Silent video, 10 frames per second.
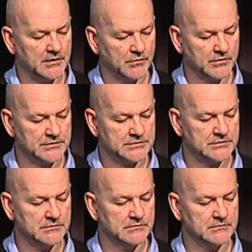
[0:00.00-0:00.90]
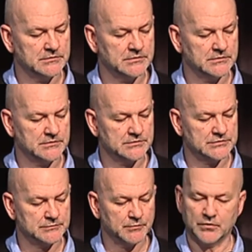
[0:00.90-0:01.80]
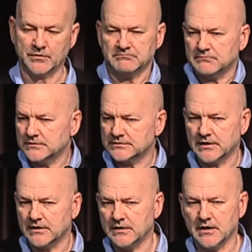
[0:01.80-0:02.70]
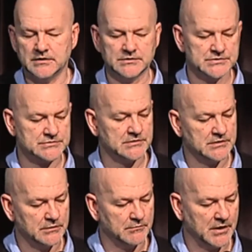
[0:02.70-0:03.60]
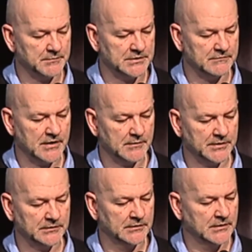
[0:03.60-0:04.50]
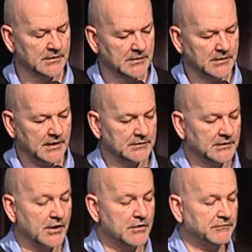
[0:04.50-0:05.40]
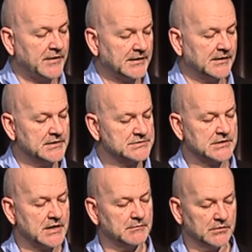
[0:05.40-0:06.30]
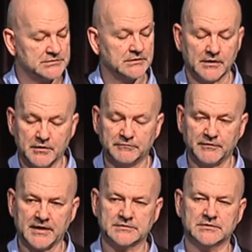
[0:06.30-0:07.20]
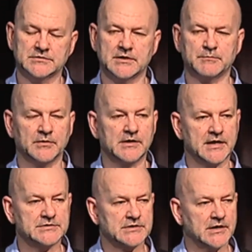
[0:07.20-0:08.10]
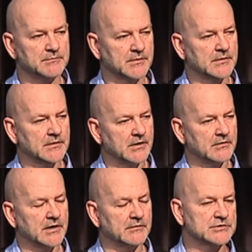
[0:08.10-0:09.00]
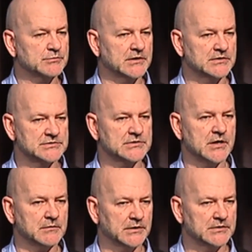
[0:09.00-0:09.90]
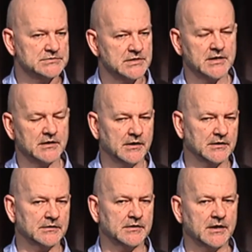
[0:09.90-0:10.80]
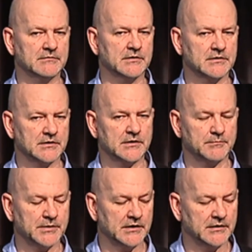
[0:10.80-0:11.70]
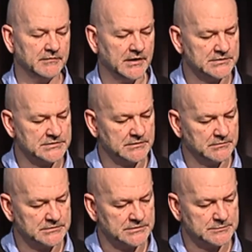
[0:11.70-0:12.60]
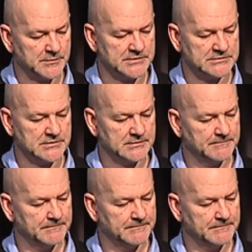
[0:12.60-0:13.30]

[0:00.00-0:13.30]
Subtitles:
and wanted to support, say, an industry that you might be developing? And the low flat landscape, or so low flat contemporary landscape, are areas where you'd start because they are likely to have the thicker Paleovalley sequences present.